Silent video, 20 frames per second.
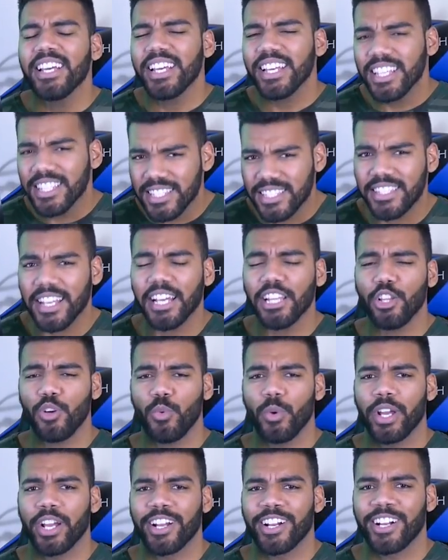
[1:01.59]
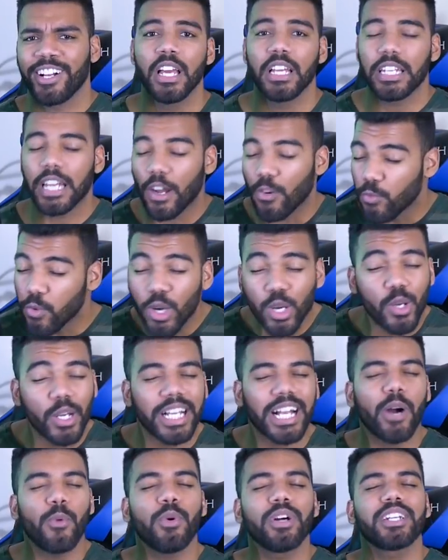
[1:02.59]
is Delaware. Now, real quick,
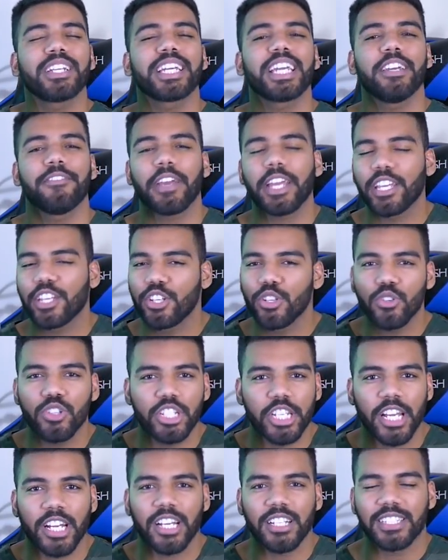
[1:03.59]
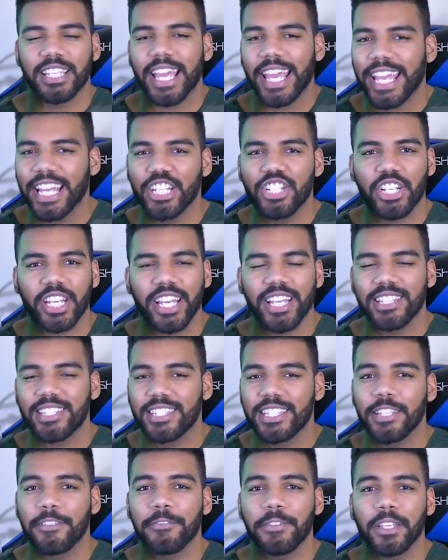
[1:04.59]
I wanted to give a huge shout out to AJS
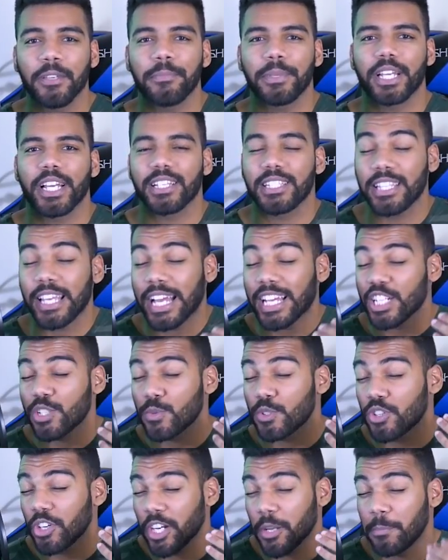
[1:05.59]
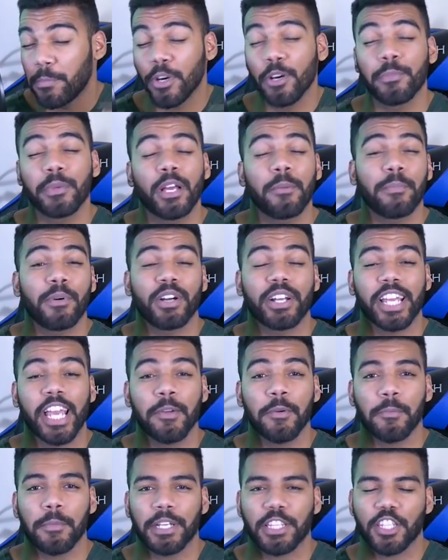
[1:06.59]
TV because he actually was trying to put me up on game
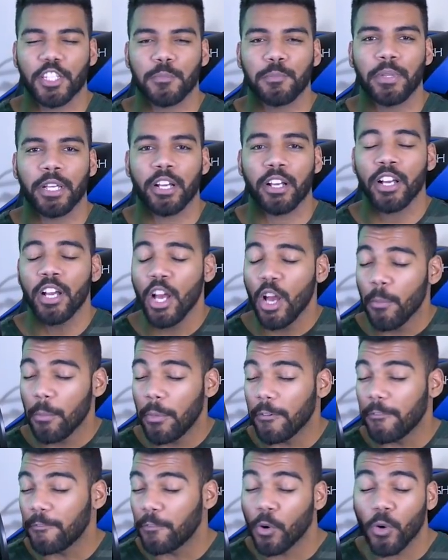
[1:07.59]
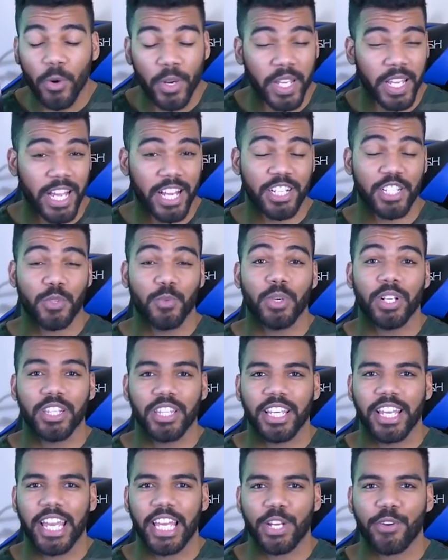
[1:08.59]
about this player before he actually won the
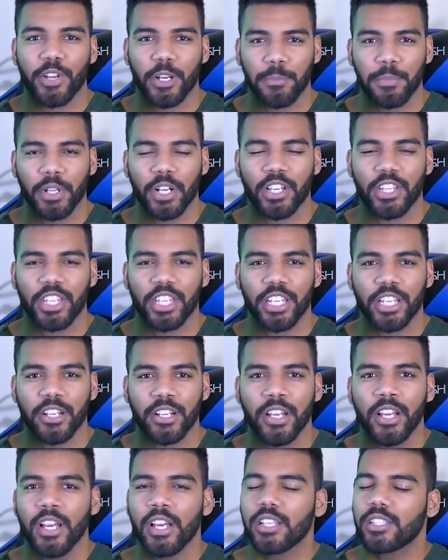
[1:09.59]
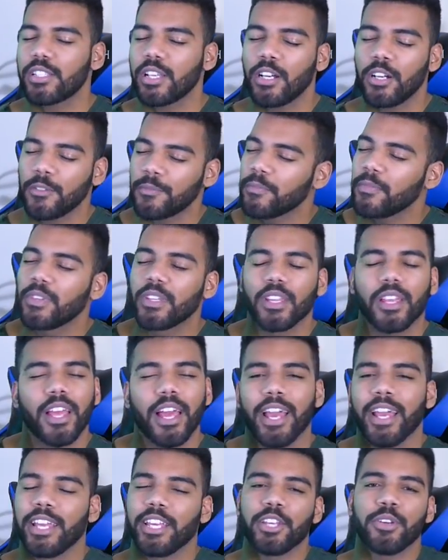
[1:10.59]
Gatorade Player of the Year. So,
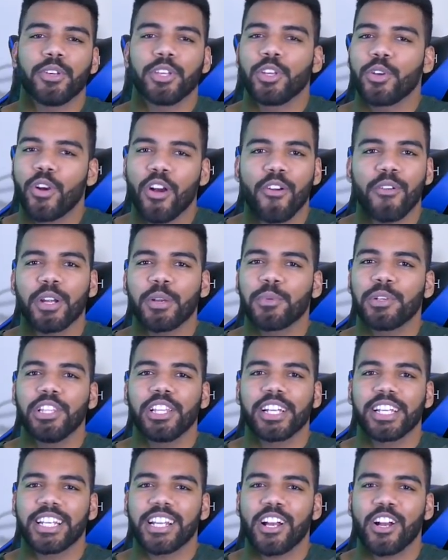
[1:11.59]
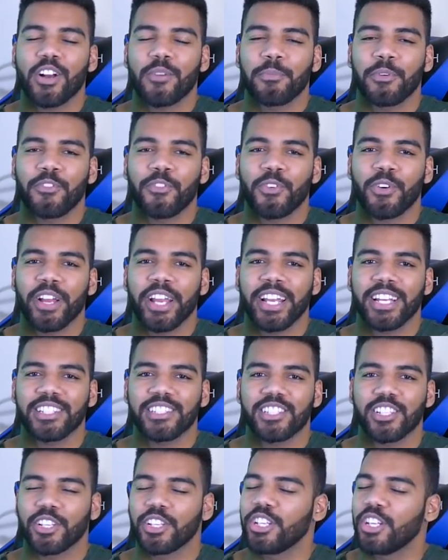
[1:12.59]
hey, you already were looking out beforehand,
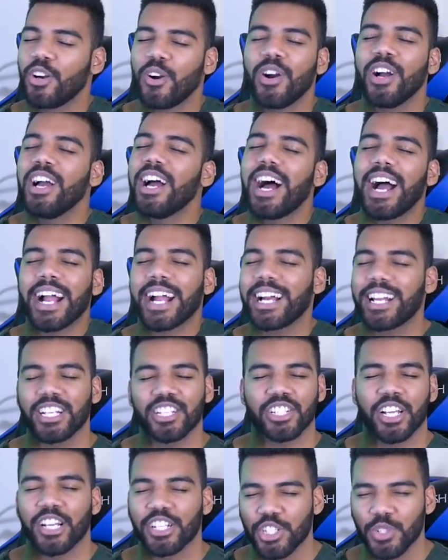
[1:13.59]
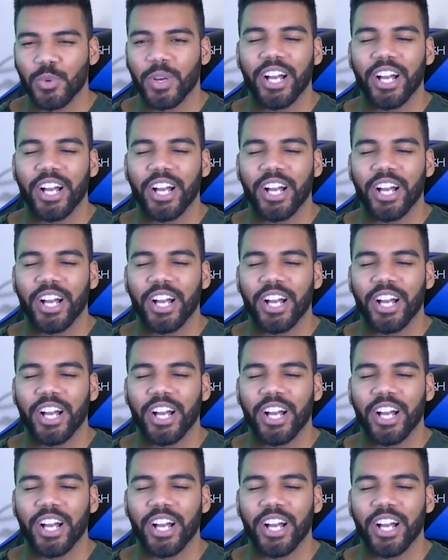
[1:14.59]
so you know, I gotta shout you